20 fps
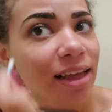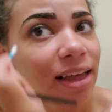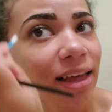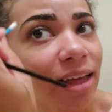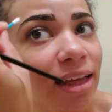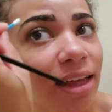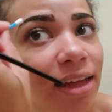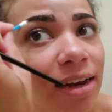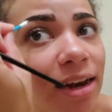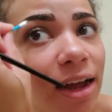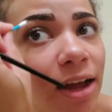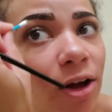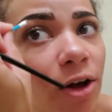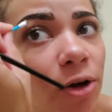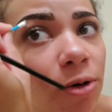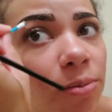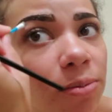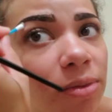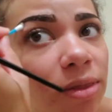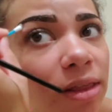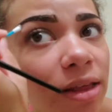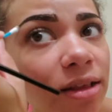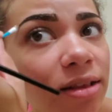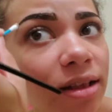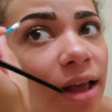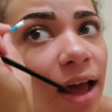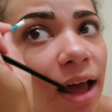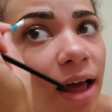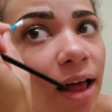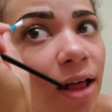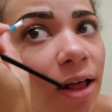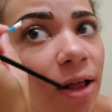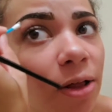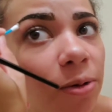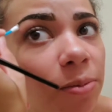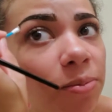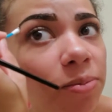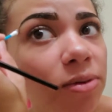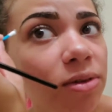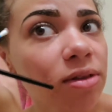And I hope this
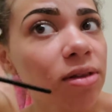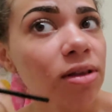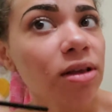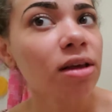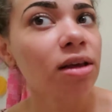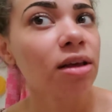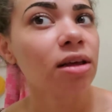helps.